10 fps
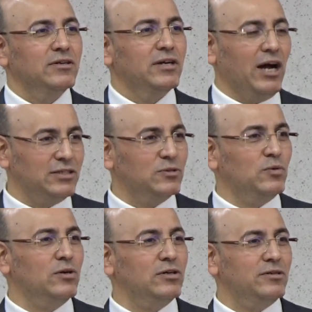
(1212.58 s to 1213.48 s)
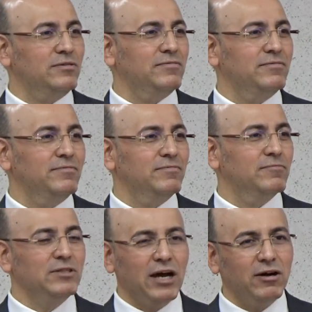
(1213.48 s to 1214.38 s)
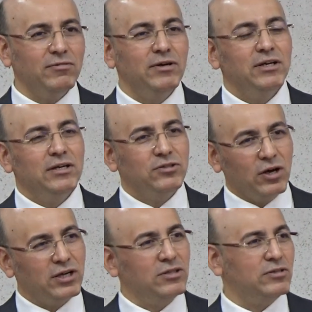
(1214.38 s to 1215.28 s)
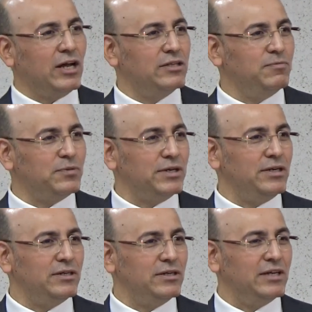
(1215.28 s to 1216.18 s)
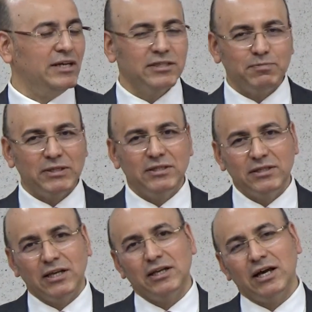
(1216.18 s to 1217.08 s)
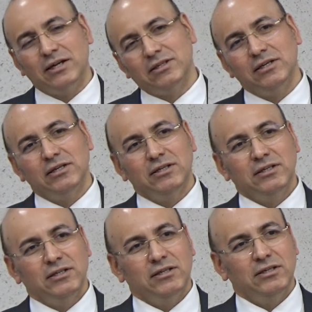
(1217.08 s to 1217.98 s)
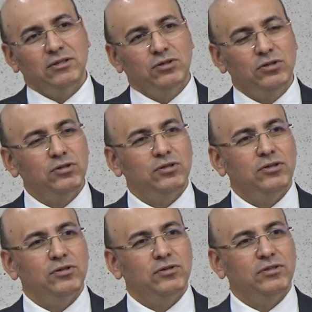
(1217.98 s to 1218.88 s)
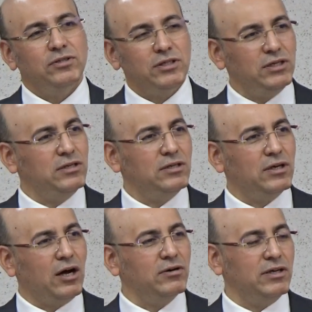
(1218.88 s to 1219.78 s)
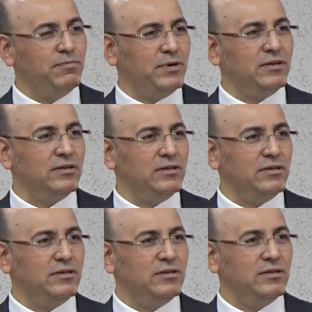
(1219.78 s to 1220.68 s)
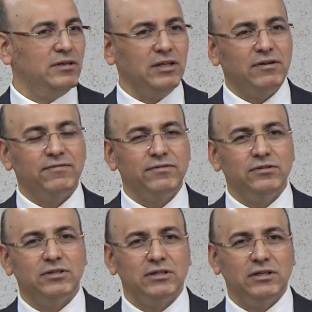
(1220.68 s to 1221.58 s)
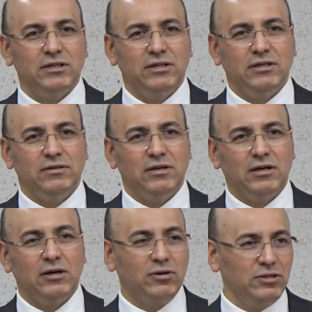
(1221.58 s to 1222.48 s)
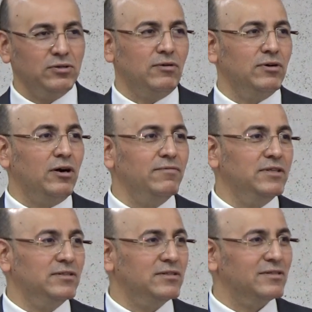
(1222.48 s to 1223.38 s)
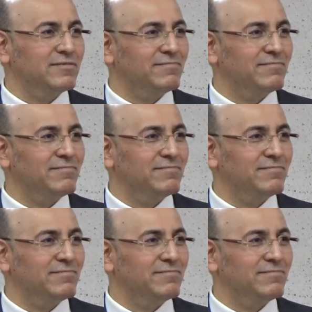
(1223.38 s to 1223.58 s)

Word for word: God's word, without talking to God in prayer and spending God to see how He bears in us fruits according to our obedience.